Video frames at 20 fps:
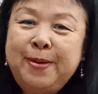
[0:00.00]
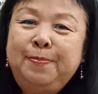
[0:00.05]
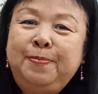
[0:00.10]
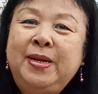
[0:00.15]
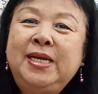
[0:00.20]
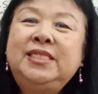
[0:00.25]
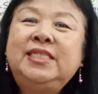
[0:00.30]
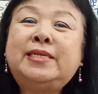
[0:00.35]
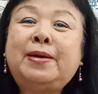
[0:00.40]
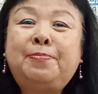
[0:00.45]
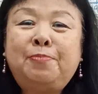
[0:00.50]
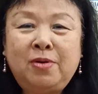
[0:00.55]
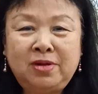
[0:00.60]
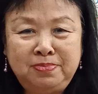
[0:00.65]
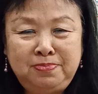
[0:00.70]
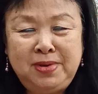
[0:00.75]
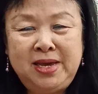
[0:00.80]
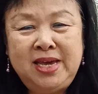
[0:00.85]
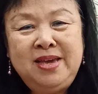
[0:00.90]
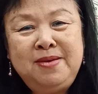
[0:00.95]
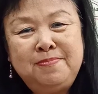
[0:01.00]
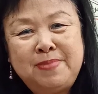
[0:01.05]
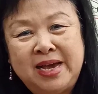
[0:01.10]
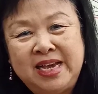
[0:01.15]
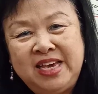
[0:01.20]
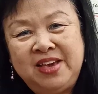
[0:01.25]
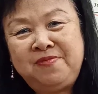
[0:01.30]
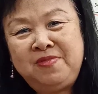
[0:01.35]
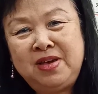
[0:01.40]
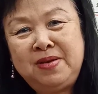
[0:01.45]
please support me by
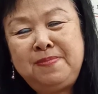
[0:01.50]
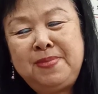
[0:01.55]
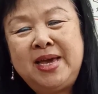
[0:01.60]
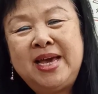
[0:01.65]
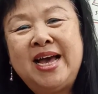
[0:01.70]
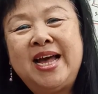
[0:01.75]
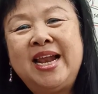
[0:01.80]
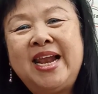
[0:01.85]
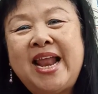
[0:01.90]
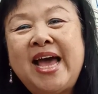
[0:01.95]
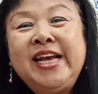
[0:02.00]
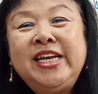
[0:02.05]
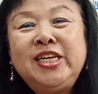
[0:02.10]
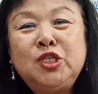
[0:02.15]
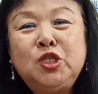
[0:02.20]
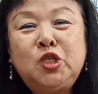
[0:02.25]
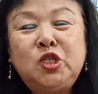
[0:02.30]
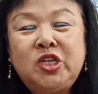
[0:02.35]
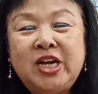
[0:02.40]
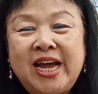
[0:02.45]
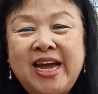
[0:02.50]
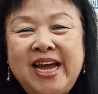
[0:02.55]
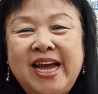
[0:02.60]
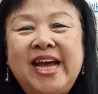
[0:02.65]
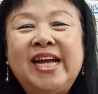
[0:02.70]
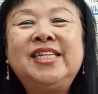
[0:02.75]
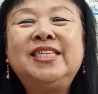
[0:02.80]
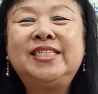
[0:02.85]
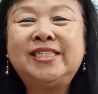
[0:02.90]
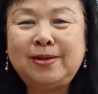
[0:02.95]
giving me a like, share
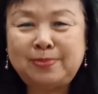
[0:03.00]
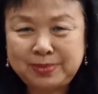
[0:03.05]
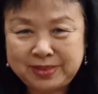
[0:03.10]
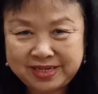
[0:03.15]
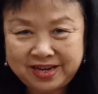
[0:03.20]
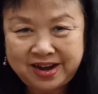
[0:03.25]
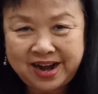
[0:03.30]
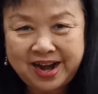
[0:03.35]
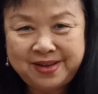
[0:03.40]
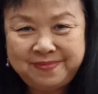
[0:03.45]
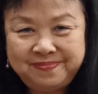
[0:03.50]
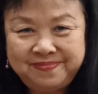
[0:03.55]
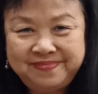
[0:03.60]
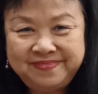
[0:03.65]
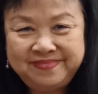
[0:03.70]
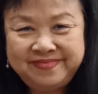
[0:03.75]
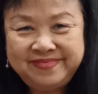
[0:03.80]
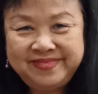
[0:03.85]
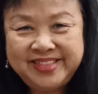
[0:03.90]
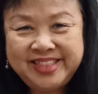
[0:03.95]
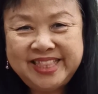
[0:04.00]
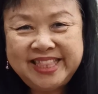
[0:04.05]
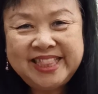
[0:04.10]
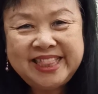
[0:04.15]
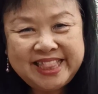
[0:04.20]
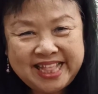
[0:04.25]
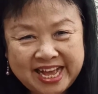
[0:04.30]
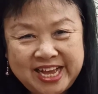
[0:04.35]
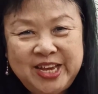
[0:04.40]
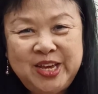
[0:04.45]
and subscribe.
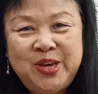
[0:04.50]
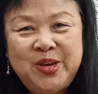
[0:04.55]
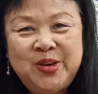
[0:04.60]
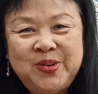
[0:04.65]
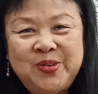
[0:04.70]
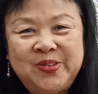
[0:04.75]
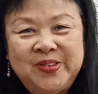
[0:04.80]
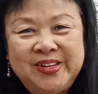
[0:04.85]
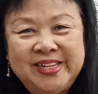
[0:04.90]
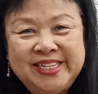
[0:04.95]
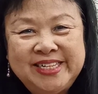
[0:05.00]
Thank you.